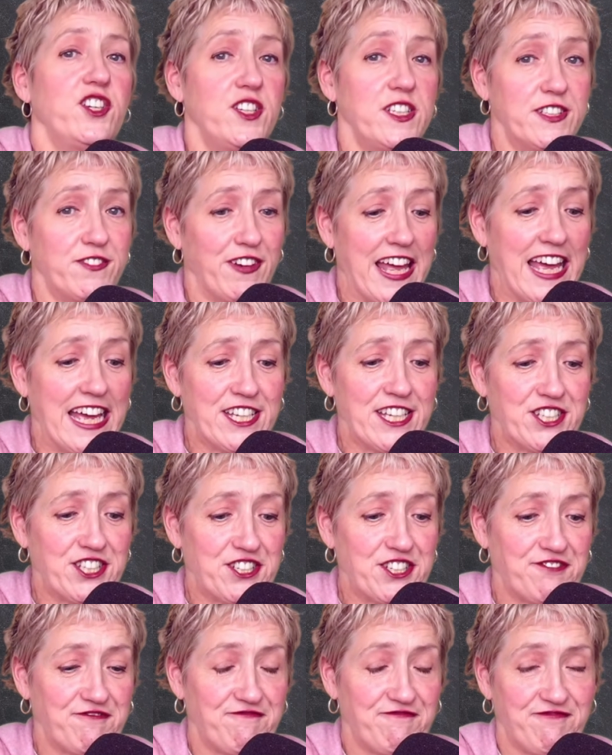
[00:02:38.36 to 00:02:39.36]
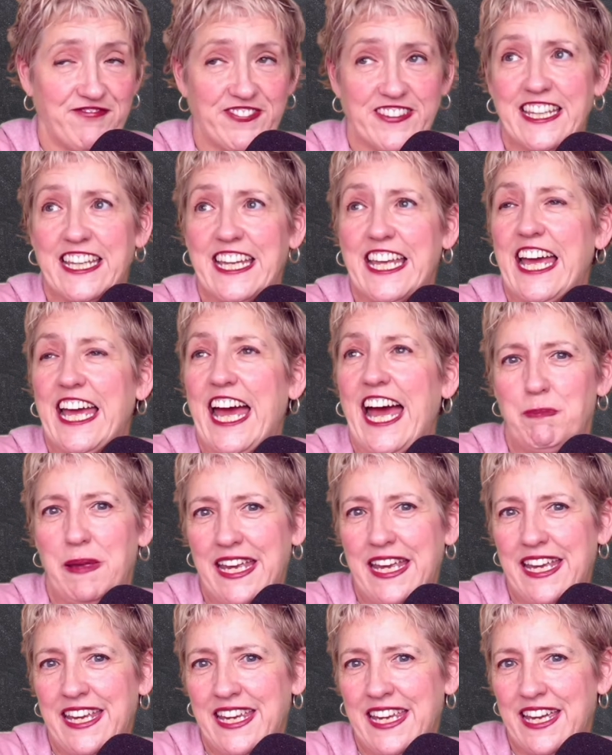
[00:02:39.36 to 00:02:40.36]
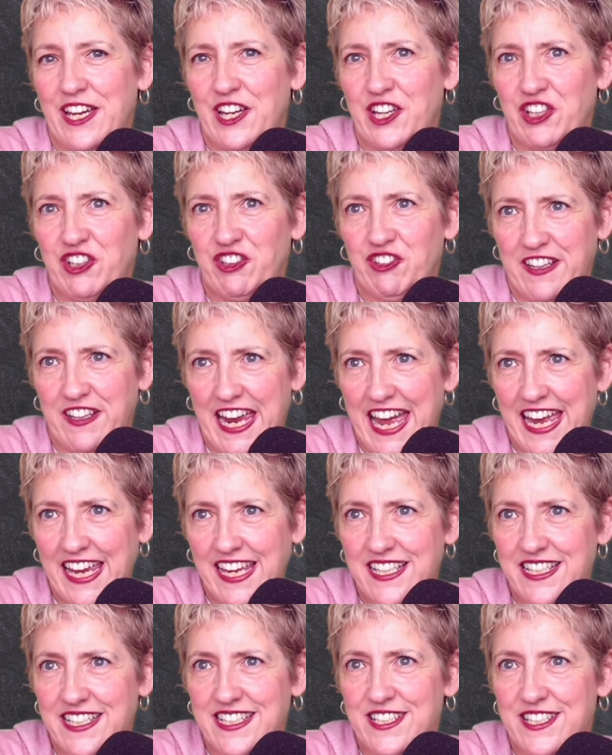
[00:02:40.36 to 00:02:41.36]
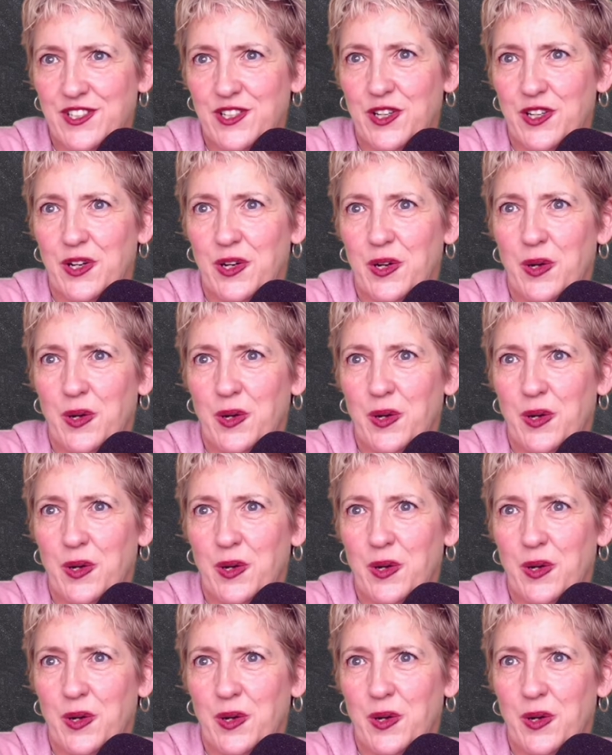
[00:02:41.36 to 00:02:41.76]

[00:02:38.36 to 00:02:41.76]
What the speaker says: Newsflash, Bing Create,